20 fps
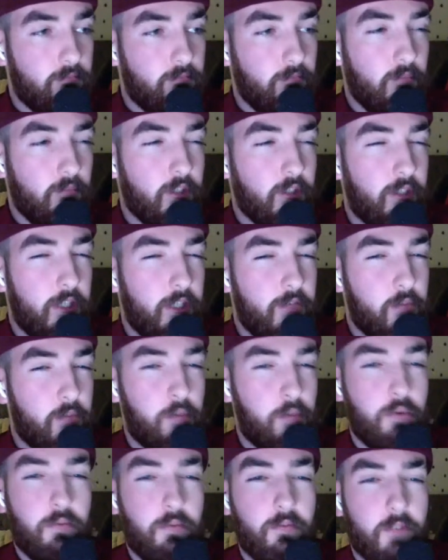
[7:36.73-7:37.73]
and the
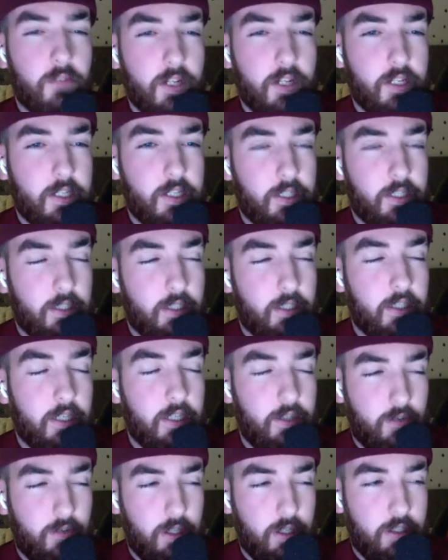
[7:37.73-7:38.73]
Liverpool fringes is an
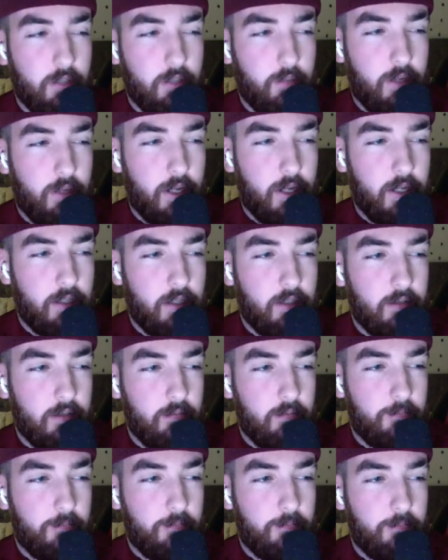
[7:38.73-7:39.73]
interesting place.
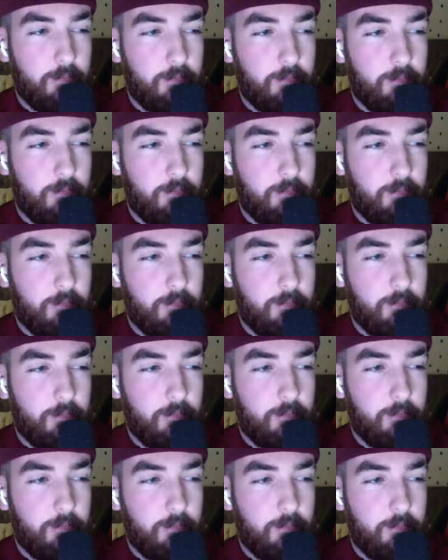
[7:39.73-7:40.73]
I
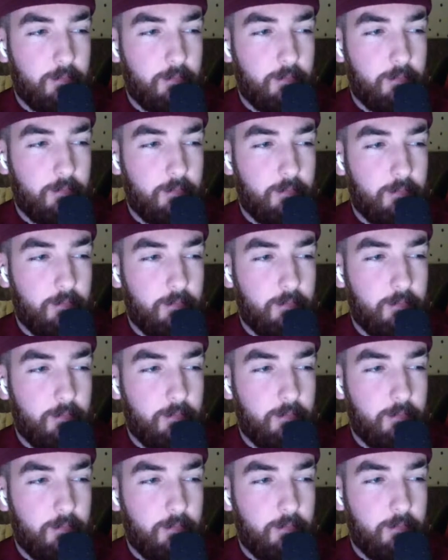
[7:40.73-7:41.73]
think it's an
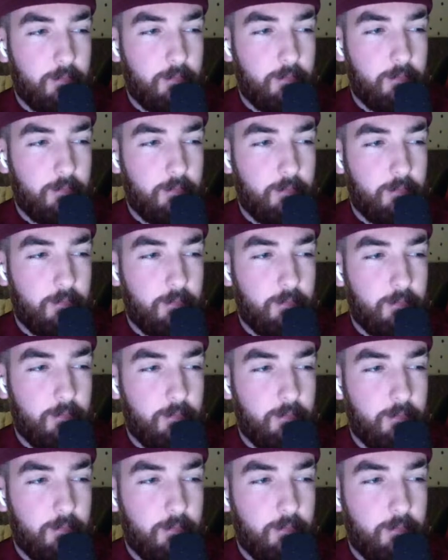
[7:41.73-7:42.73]
interesting place
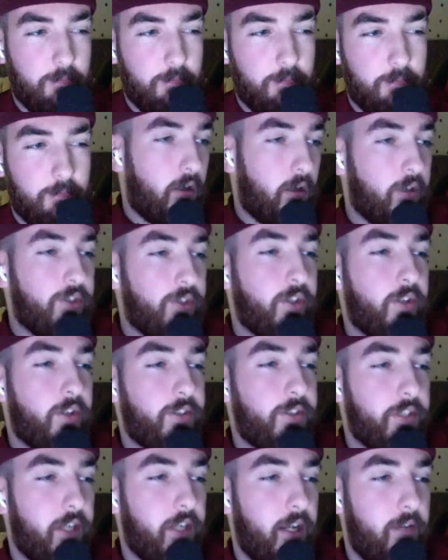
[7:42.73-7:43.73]
because our
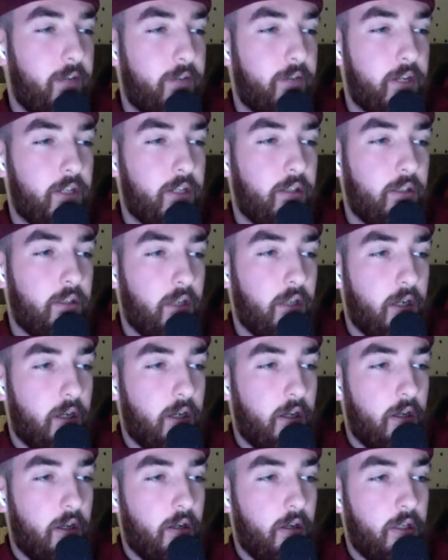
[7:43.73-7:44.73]
starting 11 is
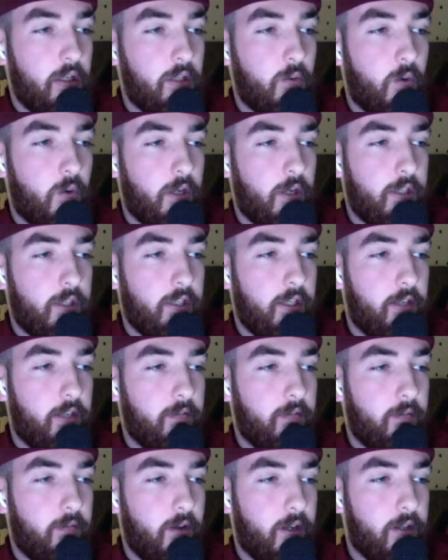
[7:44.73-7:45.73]
quite
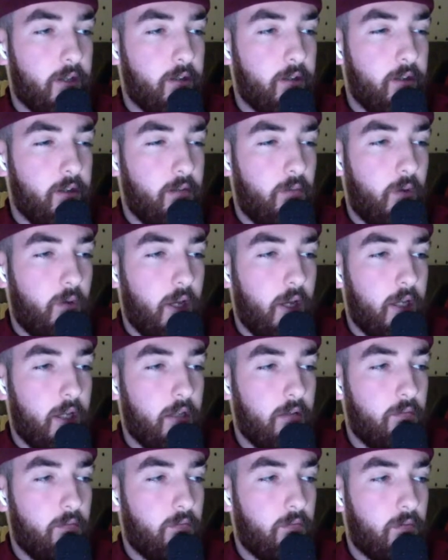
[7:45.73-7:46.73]
solidified, and the only way
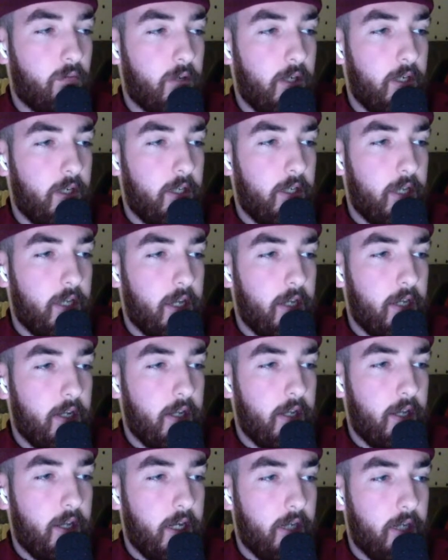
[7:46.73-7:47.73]
you really get in
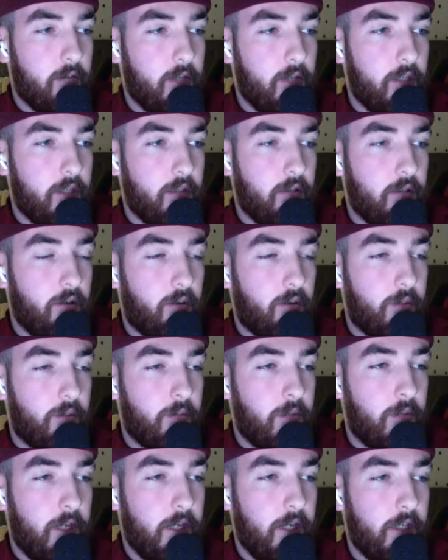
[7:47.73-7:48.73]
there into Klopp's
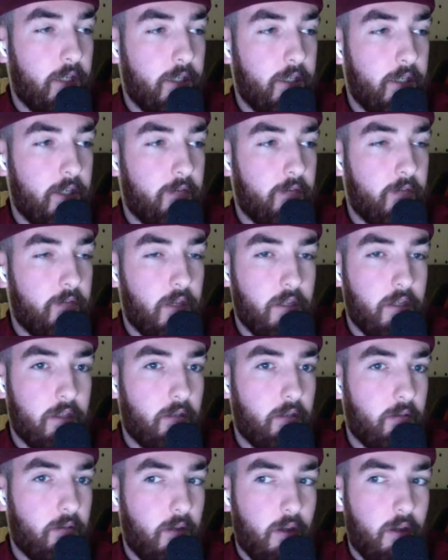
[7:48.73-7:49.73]
plans is if there's an
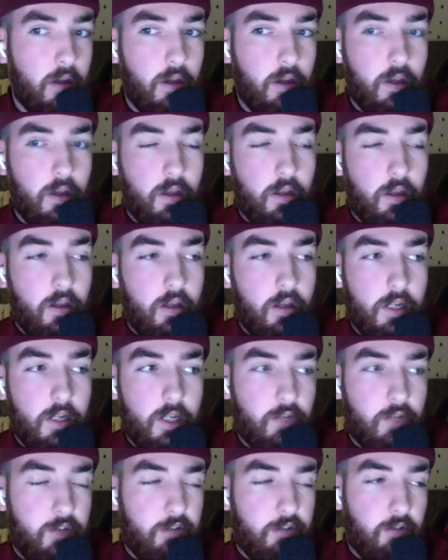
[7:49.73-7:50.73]

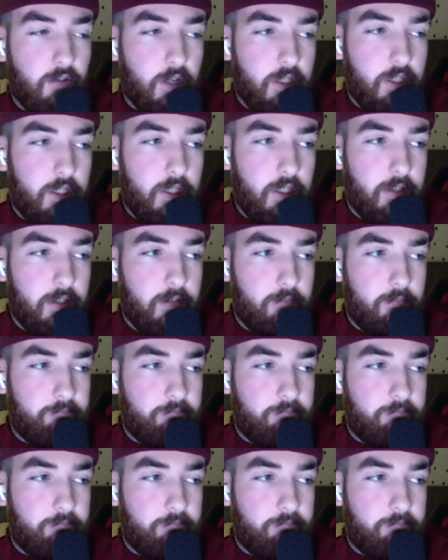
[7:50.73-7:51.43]
injury crisis.